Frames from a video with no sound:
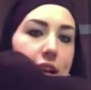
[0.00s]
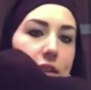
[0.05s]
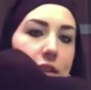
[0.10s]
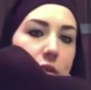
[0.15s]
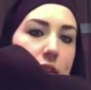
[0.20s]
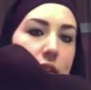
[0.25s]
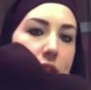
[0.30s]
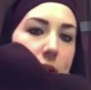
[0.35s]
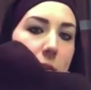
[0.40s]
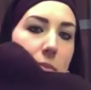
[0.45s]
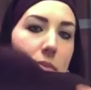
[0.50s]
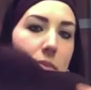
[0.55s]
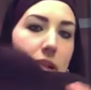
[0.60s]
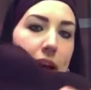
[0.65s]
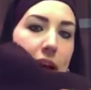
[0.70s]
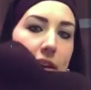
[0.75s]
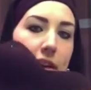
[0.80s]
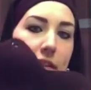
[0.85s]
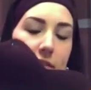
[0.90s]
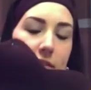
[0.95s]
with like a
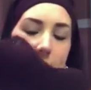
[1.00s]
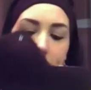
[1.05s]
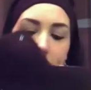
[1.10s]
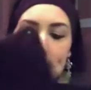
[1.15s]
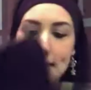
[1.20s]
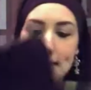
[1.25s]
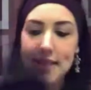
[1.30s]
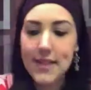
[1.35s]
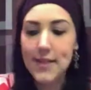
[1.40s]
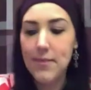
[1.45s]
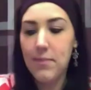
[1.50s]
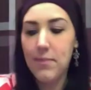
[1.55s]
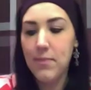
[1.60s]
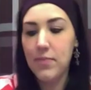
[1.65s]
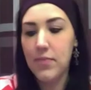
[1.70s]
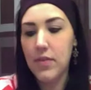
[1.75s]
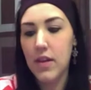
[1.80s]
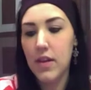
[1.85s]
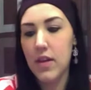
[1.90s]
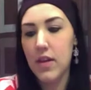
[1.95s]
black fleece.
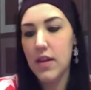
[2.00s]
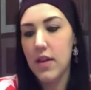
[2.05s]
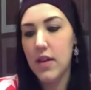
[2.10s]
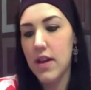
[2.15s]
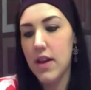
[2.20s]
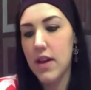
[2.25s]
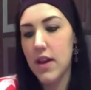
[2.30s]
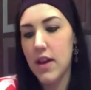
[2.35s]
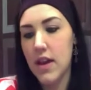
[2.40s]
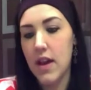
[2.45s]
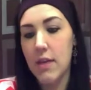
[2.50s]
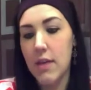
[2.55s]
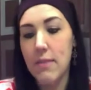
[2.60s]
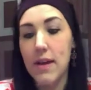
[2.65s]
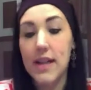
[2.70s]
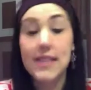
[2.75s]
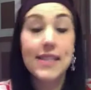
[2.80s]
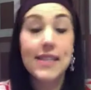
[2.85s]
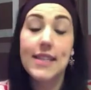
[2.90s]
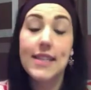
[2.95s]
and
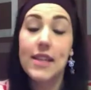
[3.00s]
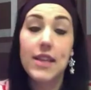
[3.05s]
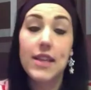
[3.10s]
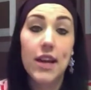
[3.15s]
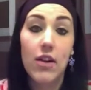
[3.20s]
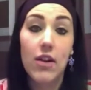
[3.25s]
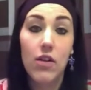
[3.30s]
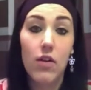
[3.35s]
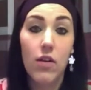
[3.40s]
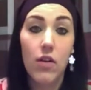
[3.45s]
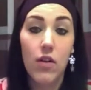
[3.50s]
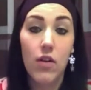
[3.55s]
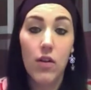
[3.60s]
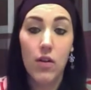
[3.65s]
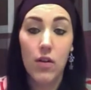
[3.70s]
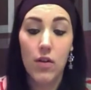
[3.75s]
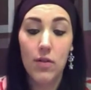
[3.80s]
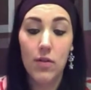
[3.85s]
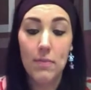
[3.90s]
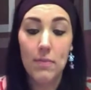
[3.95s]
then as I said, they are
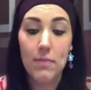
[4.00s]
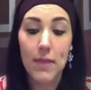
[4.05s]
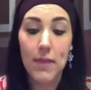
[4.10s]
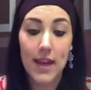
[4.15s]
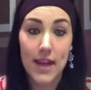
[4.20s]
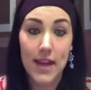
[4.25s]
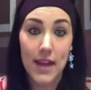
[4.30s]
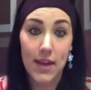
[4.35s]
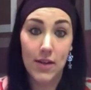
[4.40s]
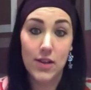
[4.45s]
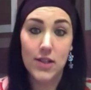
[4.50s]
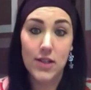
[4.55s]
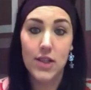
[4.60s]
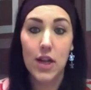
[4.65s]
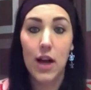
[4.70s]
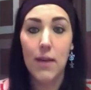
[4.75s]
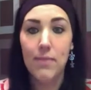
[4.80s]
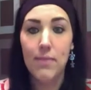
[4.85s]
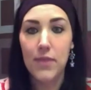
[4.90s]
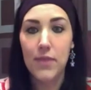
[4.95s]
all minky on
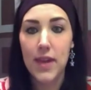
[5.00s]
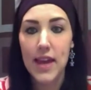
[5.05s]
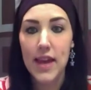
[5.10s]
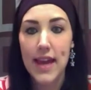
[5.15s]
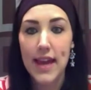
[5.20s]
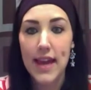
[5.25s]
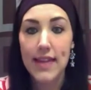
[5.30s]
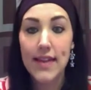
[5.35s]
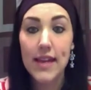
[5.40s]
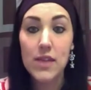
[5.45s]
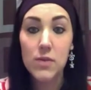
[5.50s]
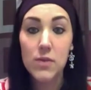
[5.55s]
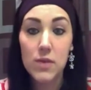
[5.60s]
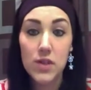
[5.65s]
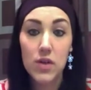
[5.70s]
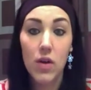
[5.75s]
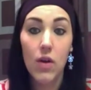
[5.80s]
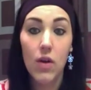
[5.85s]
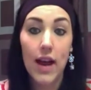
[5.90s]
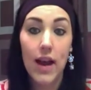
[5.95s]
top. And these
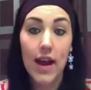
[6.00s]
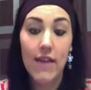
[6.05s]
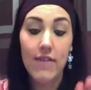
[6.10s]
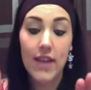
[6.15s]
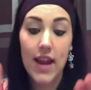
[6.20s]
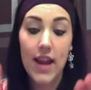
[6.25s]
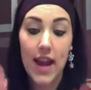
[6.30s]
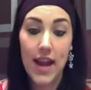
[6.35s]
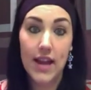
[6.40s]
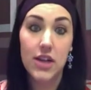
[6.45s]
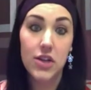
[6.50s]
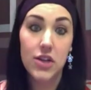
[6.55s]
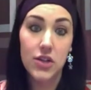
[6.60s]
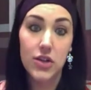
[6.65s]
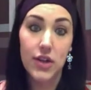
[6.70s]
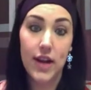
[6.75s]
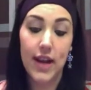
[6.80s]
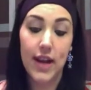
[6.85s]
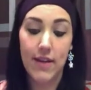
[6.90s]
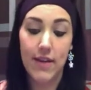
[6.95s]
ones all have an
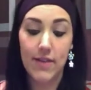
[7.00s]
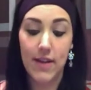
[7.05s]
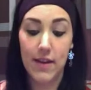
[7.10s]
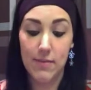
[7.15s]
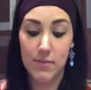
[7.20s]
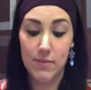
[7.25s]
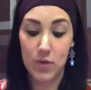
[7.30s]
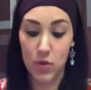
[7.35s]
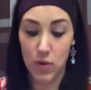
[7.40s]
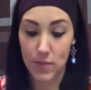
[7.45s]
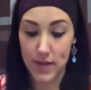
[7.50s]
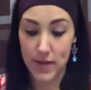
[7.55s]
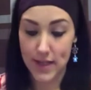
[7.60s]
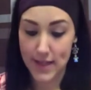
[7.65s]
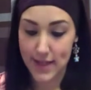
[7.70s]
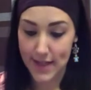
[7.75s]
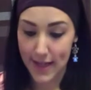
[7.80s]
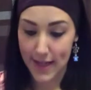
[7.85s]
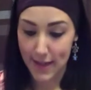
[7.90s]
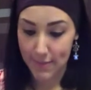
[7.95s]
extra heavy
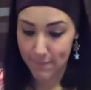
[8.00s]
absorbency.